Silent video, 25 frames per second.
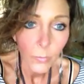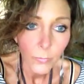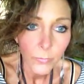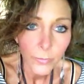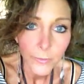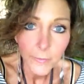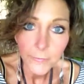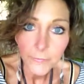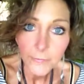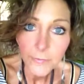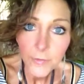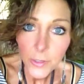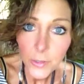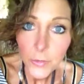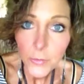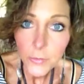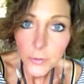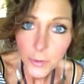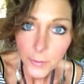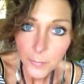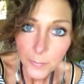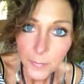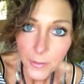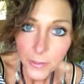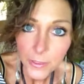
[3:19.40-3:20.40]
the food
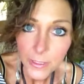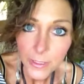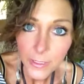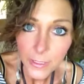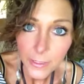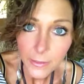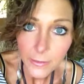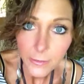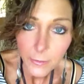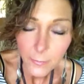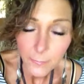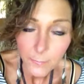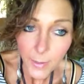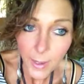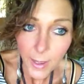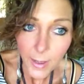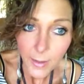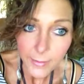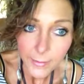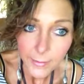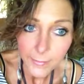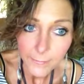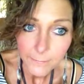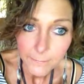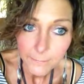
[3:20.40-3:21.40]
you're putting in your
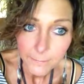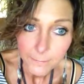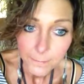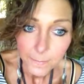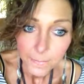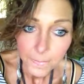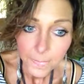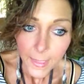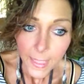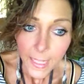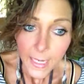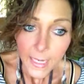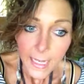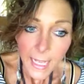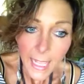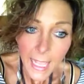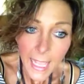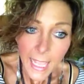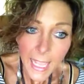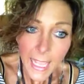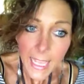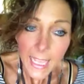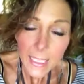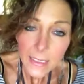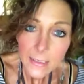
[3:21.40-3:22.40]
body.
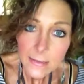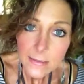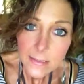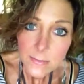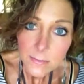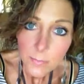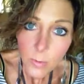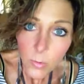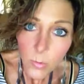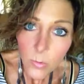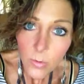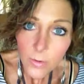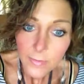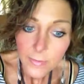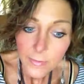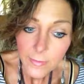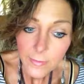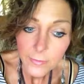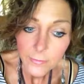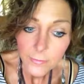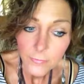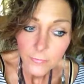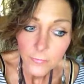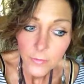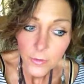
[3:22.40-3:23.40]
It is more than
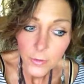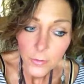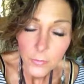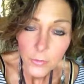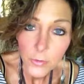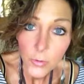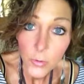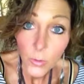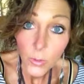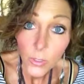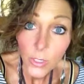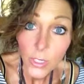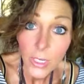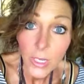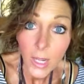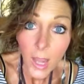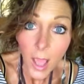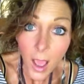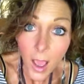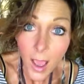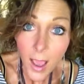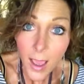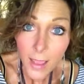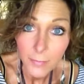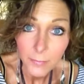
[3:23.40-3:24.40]
the food you're
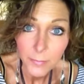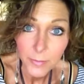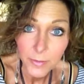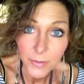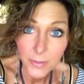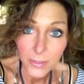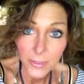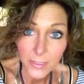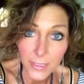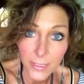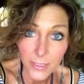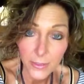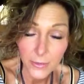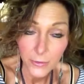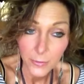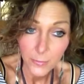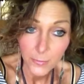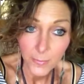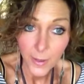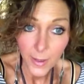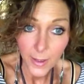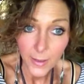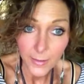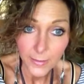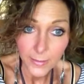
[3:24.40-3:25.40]
not putting in your
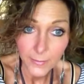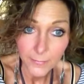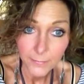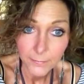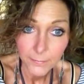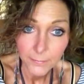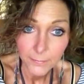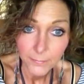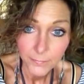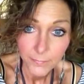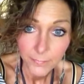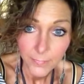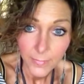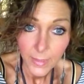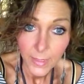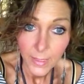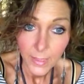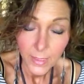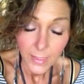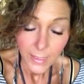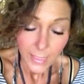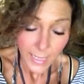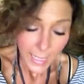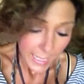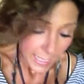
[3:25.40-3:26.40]
body.
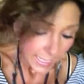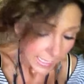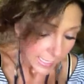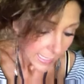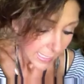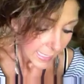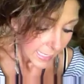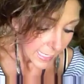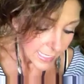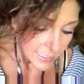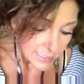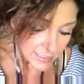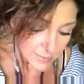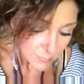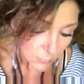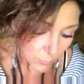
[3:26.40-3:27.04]
It's